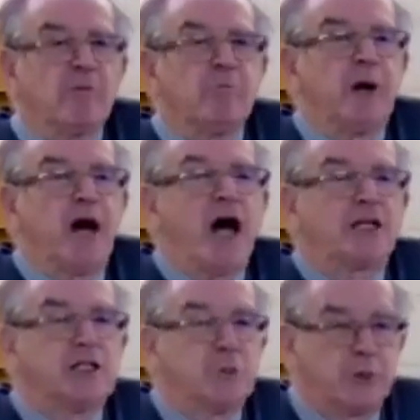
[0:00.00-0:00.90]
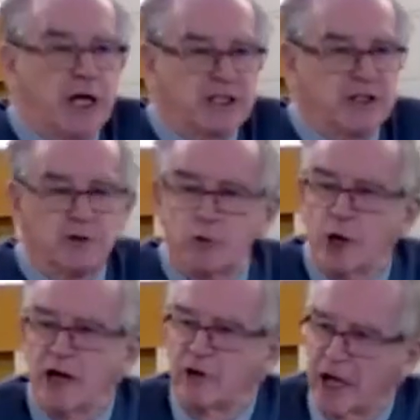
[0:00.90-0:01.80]
impart His presence
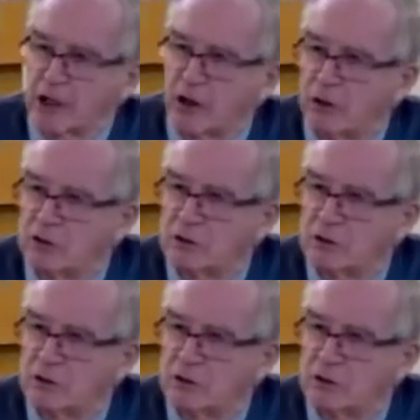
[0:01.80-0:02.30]
wherever I go?